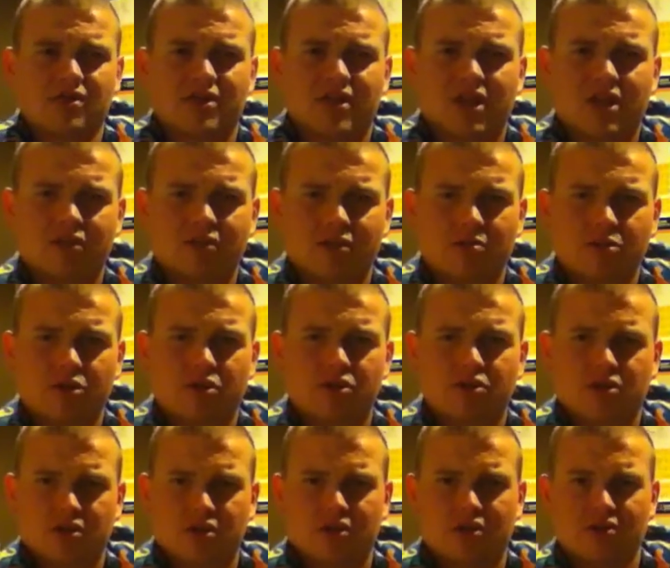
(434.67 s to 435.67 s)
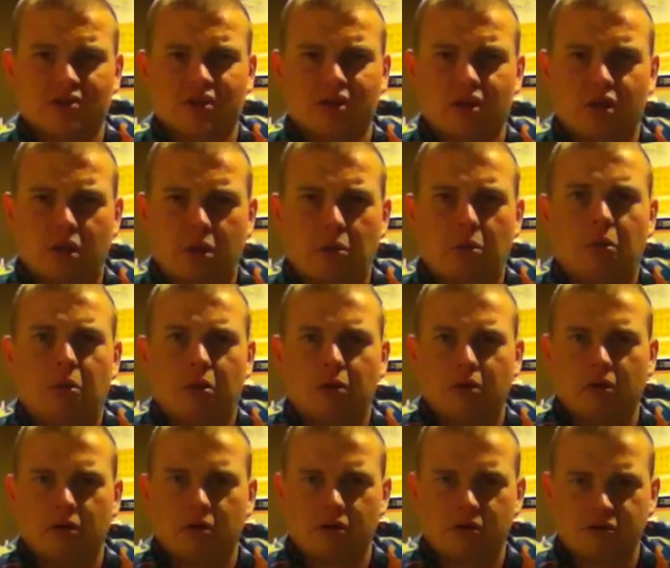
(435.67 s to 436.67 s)
a heavy bush, and I was kind of like,
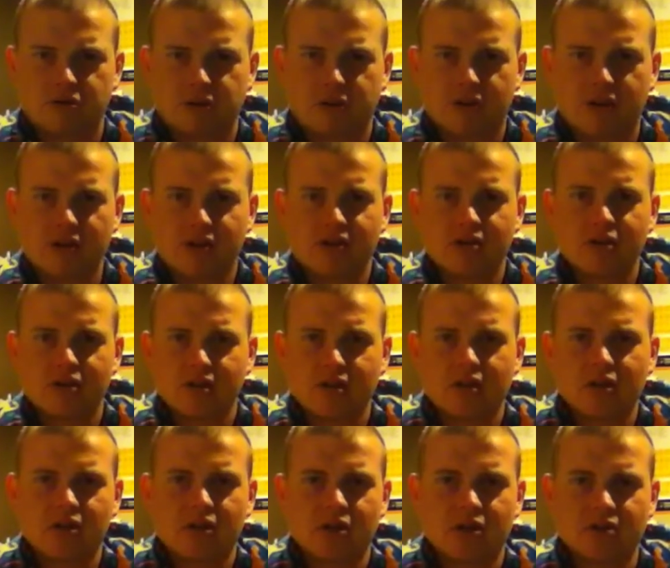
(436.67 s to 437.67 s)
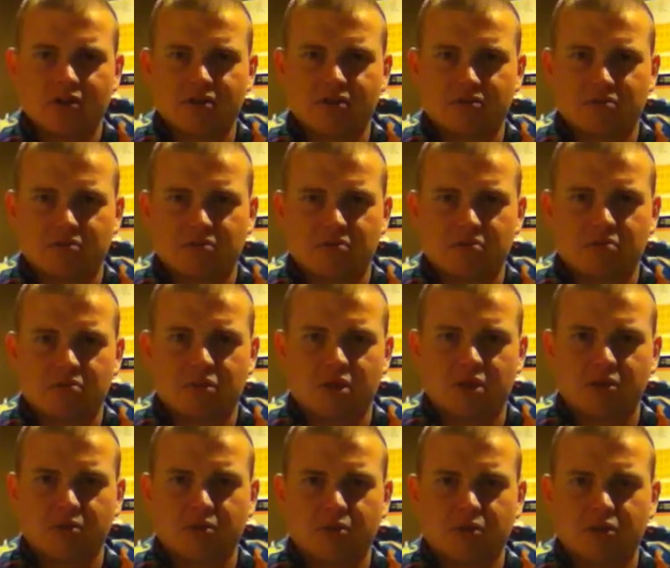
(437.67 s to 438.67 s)
are you serious? Like, this is
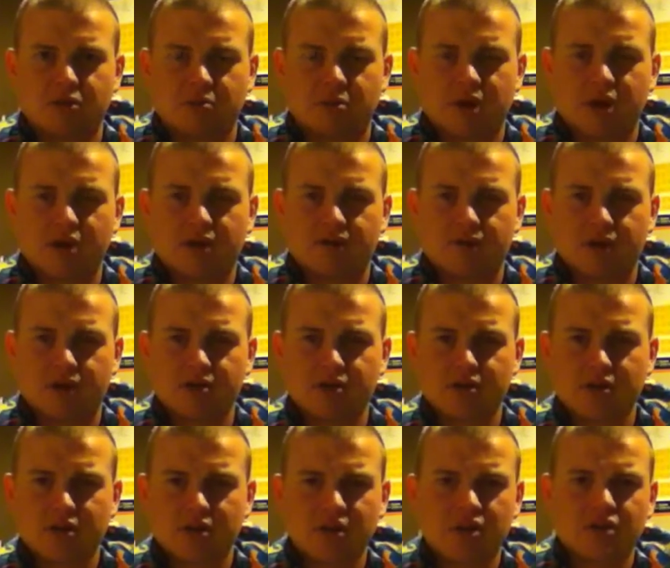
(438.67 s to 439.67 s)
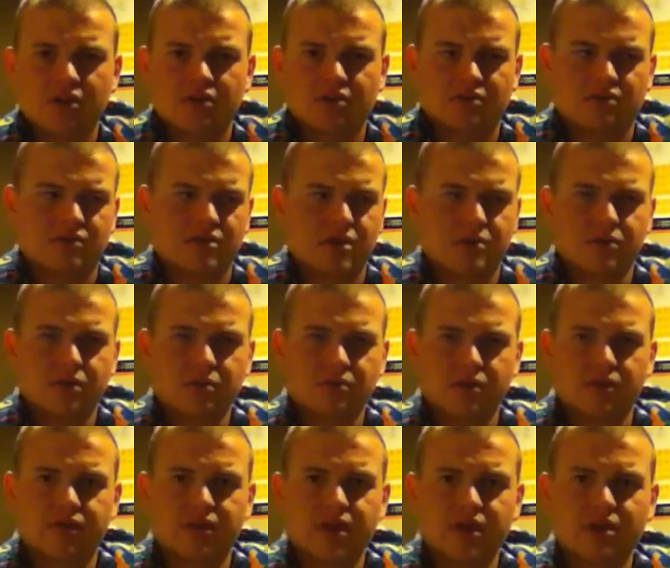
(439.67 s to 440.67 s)
bloody walk in the park for us, because sometimes
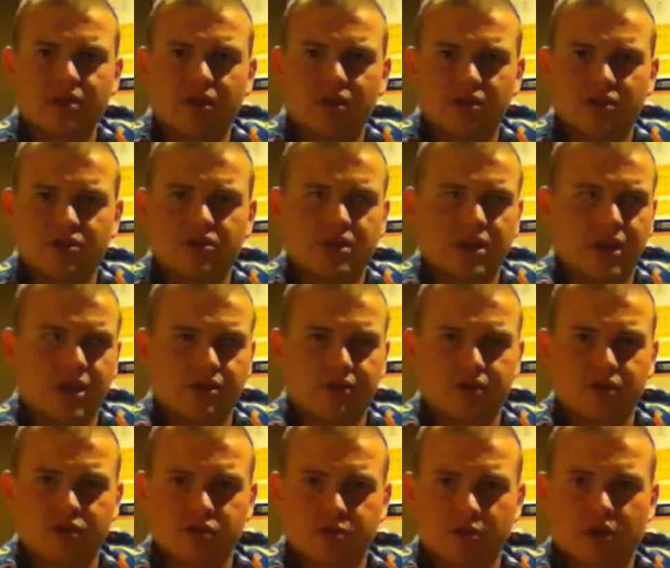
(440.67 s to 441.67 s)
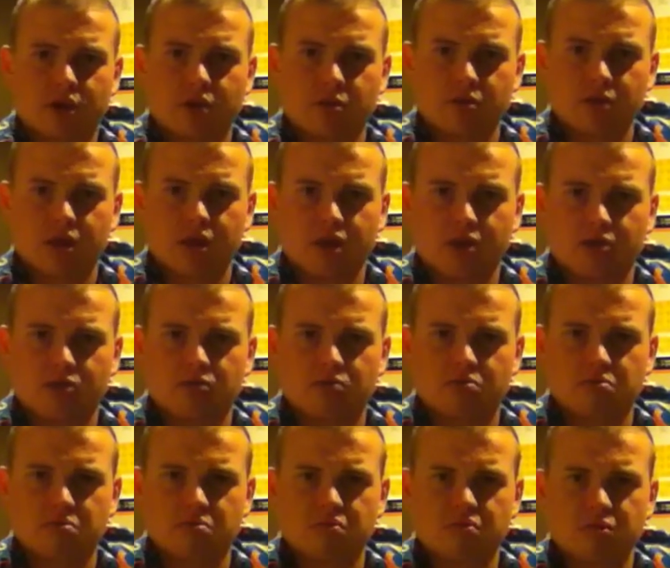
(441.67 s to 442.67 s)
over here, like just to get through a spot, I'll be like,
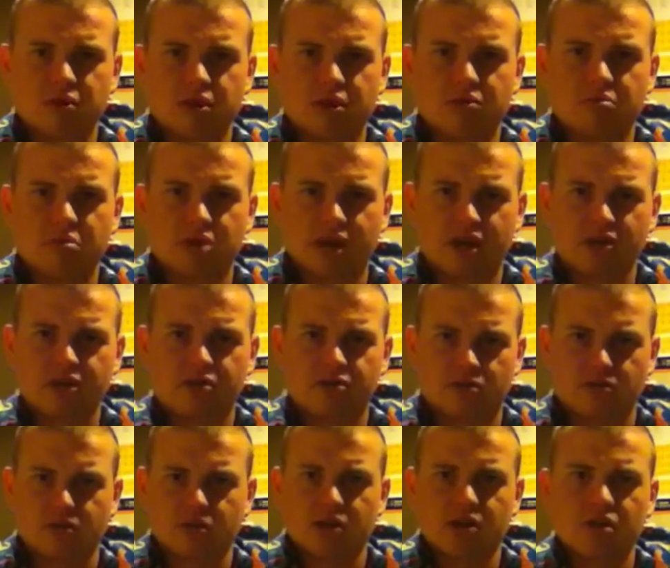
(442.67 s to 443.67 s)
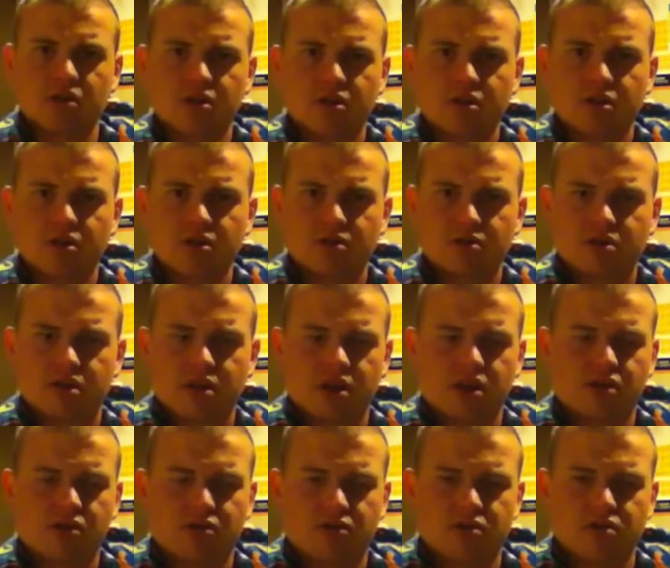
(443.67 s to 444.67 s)
belly crawling to
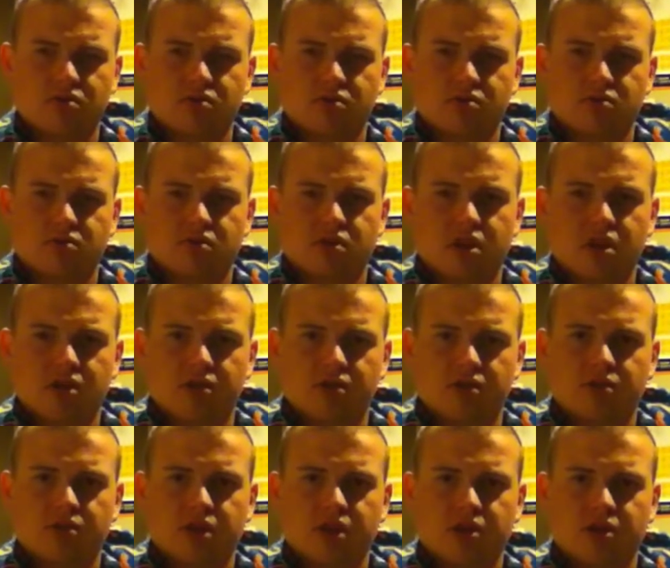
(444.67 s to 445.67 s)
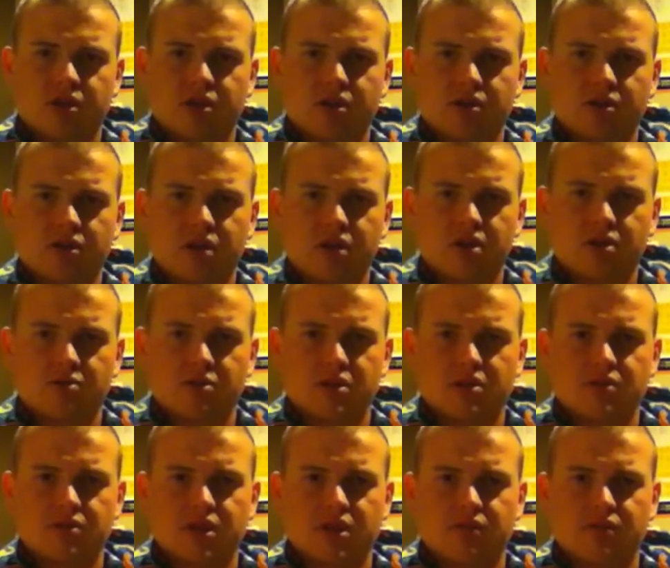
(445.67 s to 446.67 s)
get through an area, and you can be
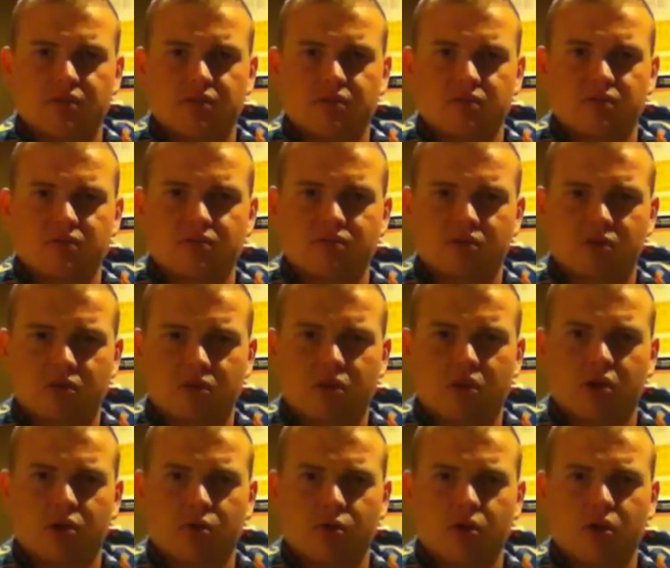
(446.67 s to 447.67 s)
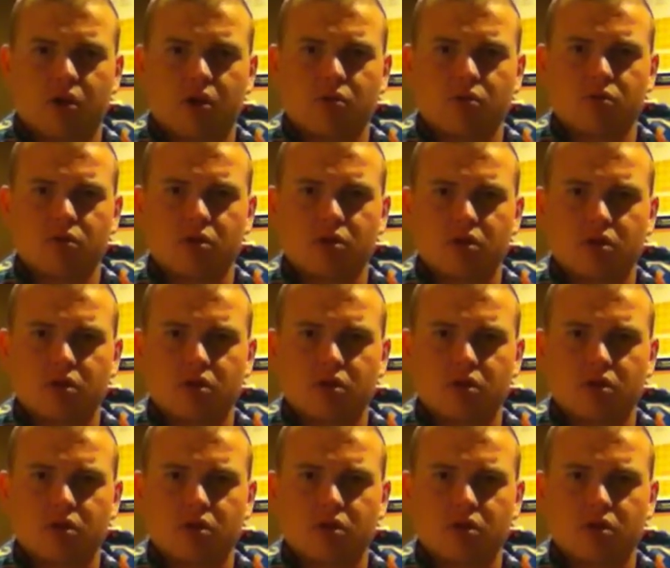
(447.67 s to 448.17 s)
doing that for quite a while,